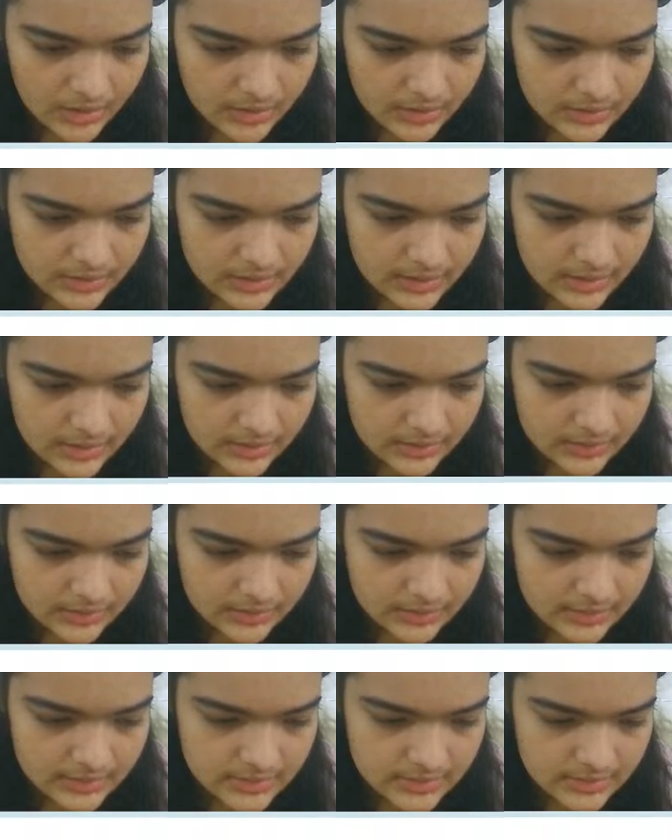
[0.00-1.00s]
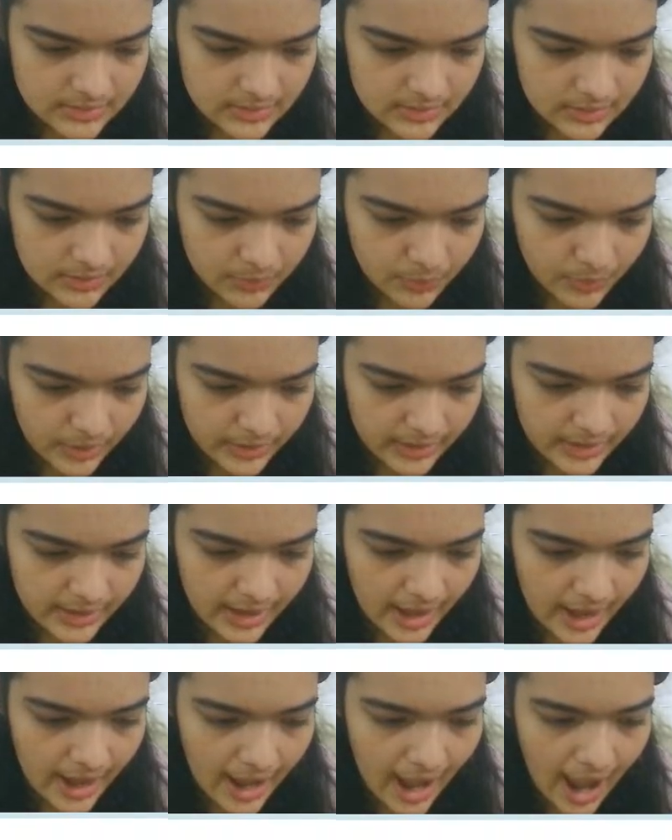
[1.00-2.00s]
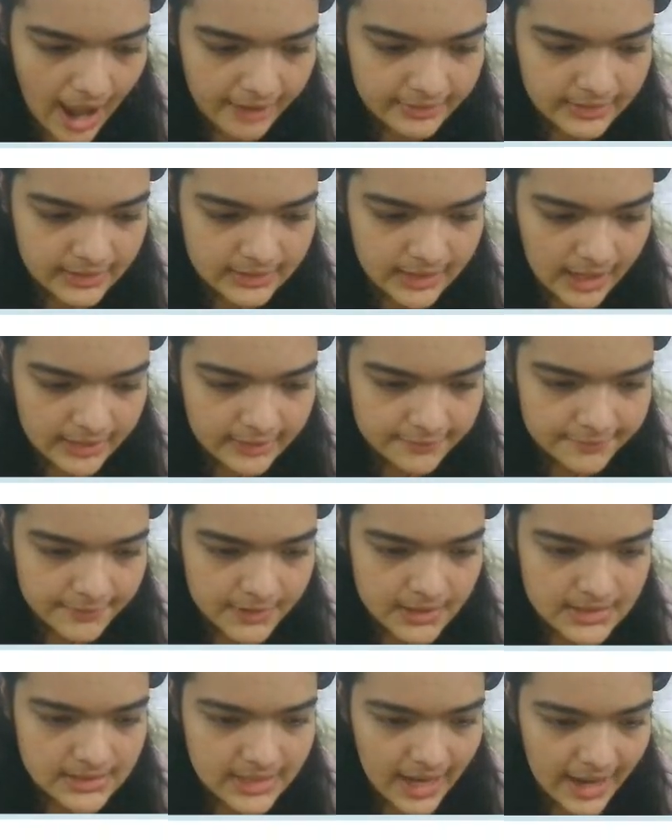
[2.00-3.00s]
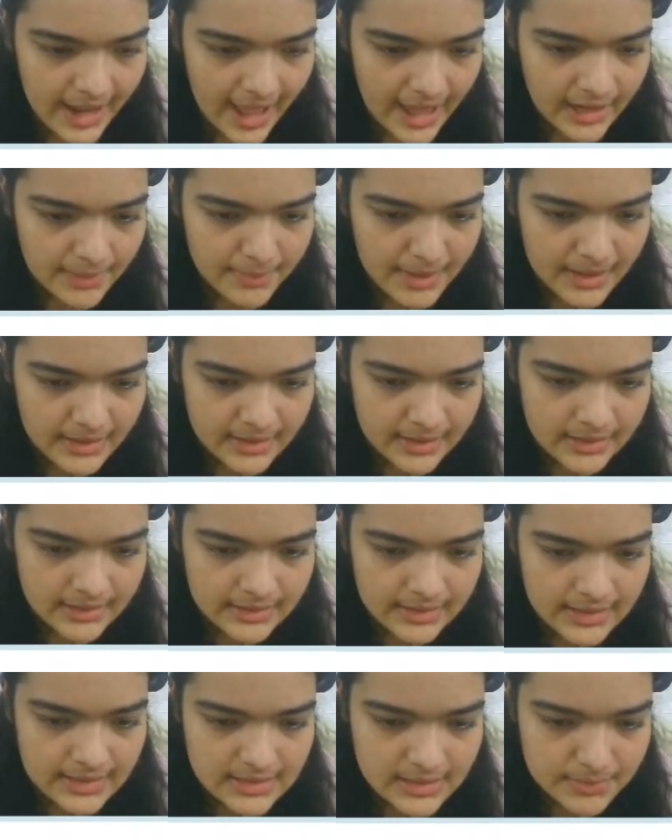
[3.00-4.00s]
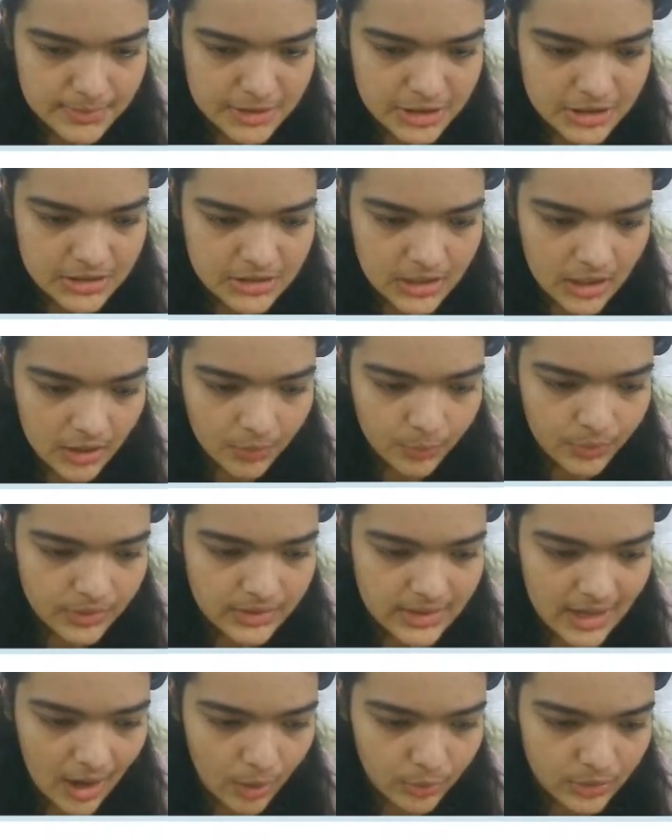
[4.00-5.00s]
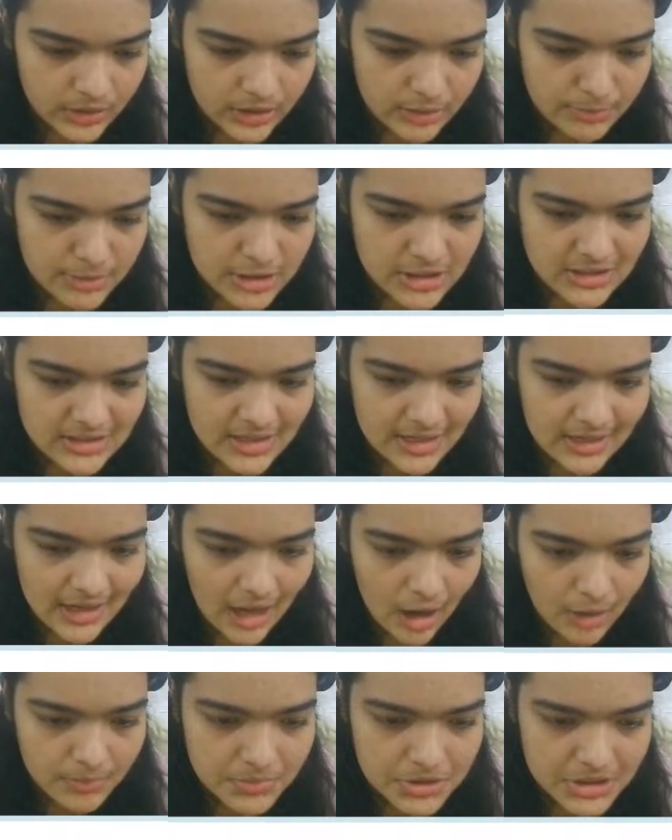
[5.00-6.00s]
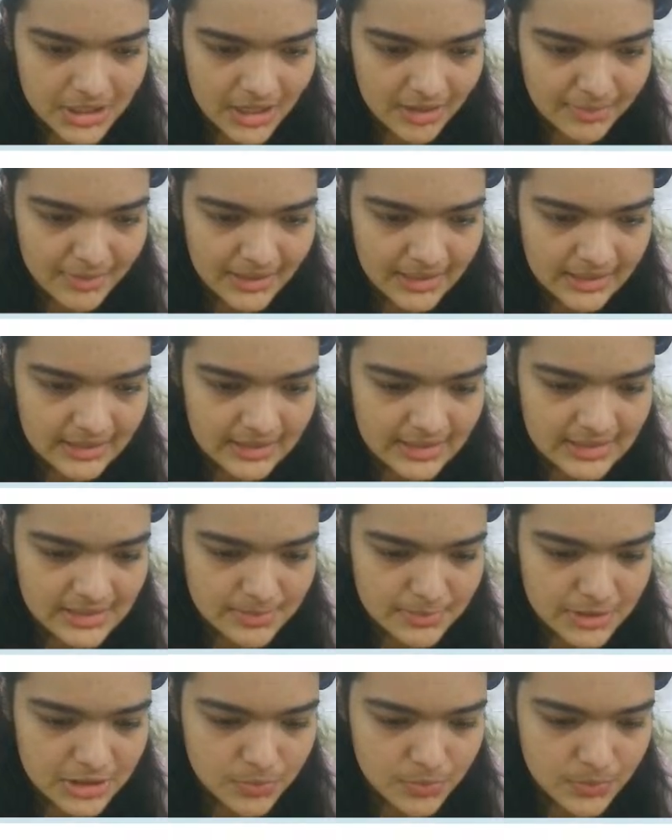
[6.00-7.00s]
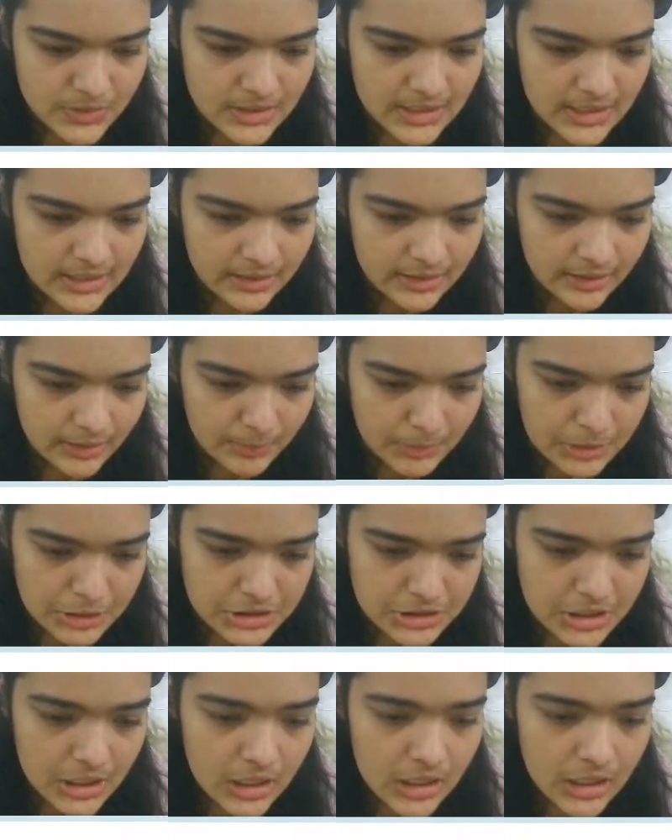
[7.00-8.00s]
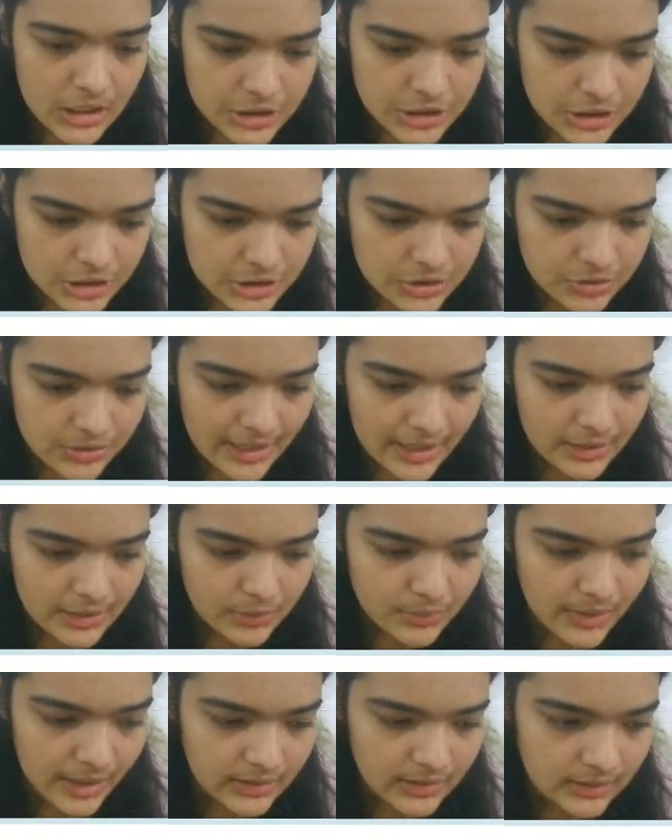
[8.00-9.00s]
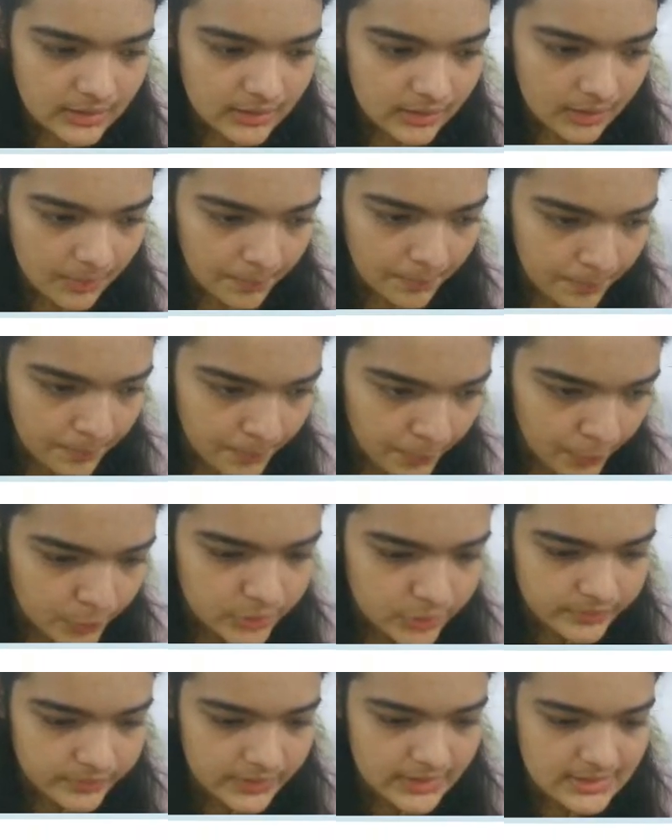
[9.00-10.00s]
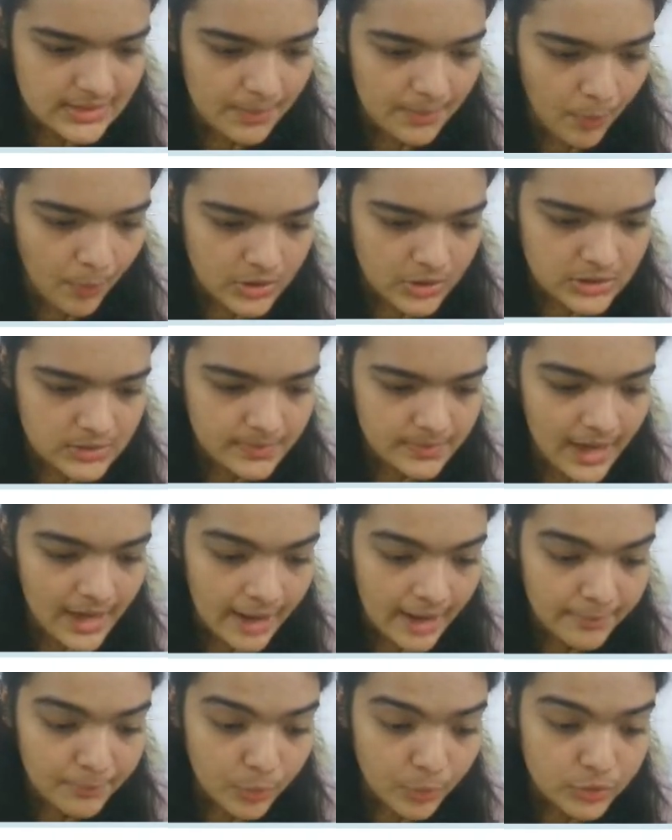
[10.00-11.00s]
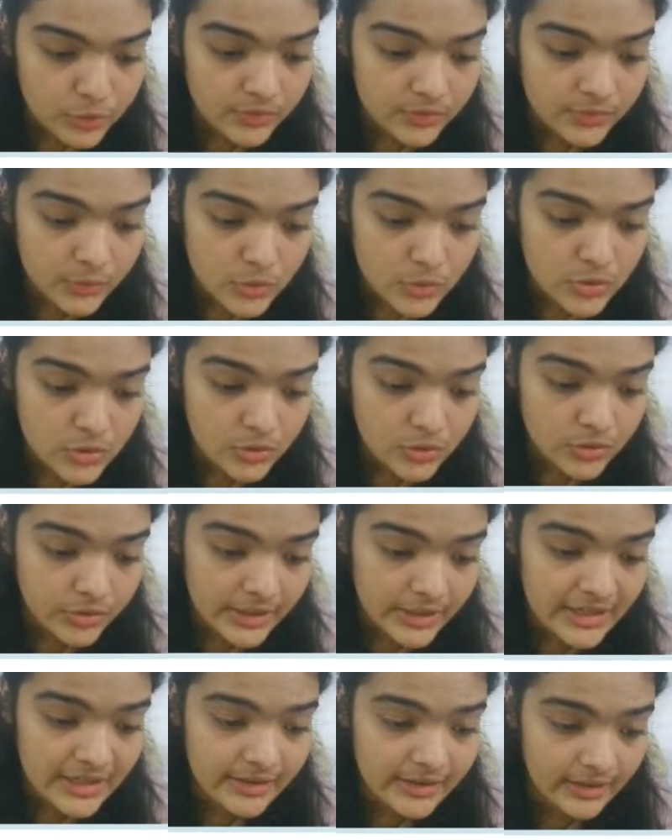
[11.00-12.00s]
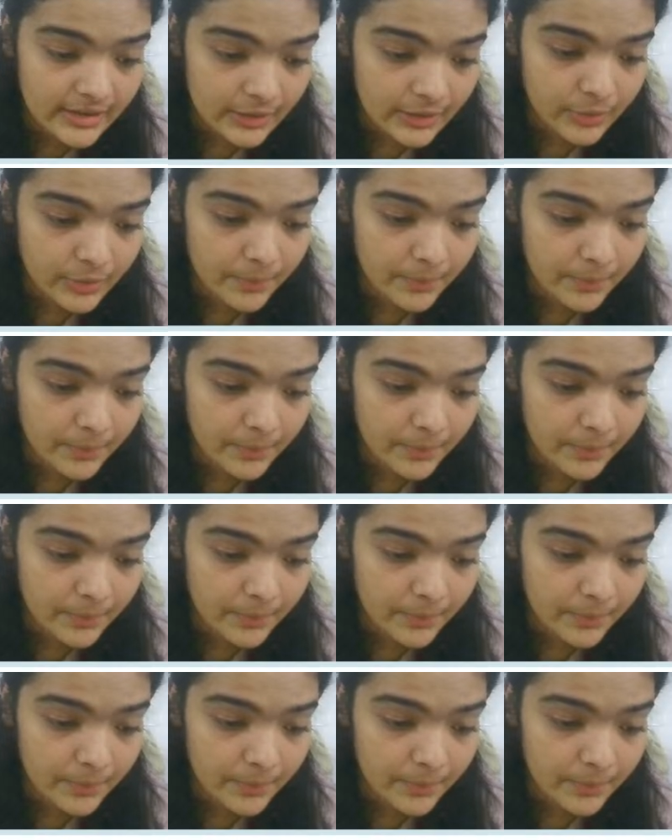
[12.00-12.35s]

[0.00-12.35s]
Take this one, and at the first I animated these images with the outer images, and now I'm just animating these images with the inner images, just to tell you that both of these are possible and both of those look really good.